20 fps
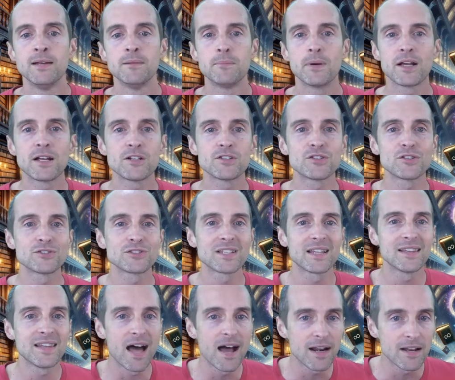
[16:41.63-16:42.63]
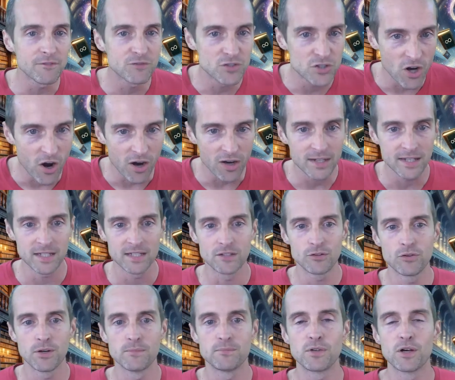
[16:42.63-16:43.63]
Because there's a lot of talk in
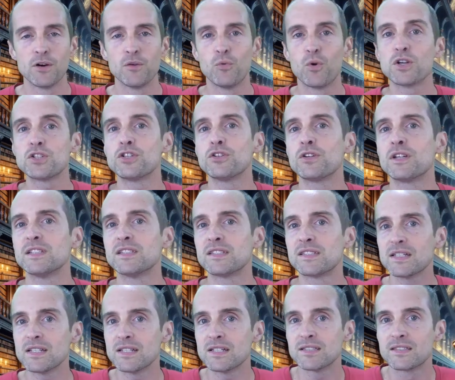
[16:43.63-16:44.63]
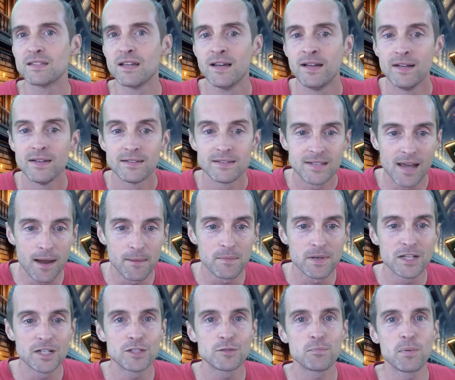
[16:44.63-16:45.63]
crypto, and what you can see is
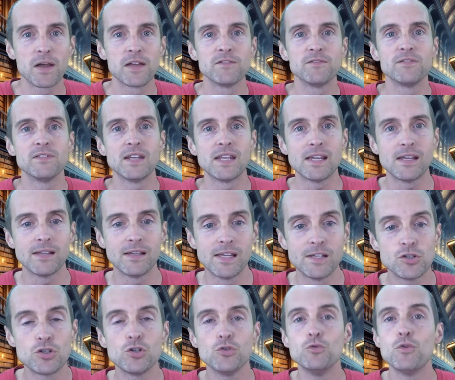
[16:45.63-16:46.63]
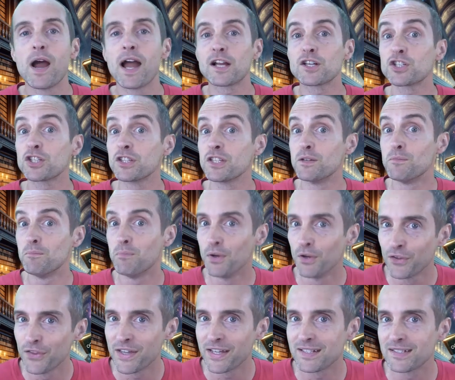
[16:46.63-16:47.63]
Dominic's been into actually
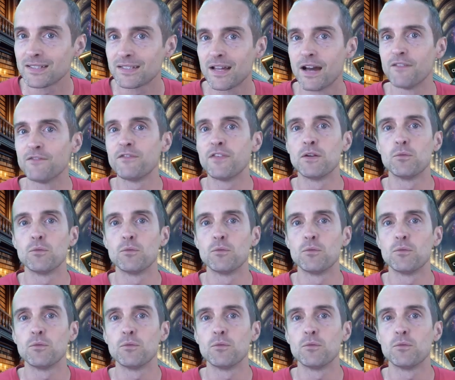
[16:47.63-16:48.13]
building stuff.